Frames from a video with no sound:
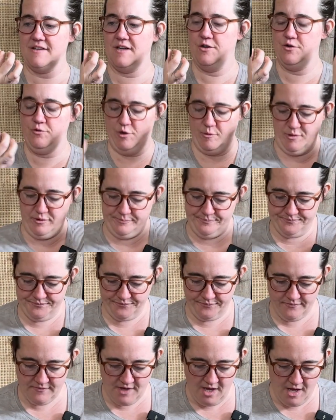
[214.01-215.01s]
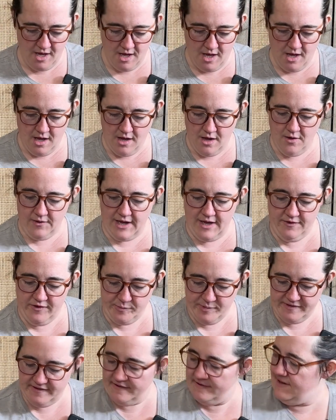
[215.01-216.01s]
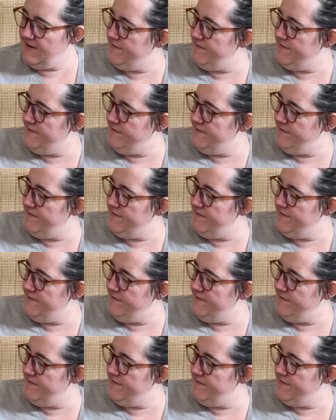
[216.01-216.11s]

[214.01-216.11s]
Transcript: adorable. Okay, let's put this stuff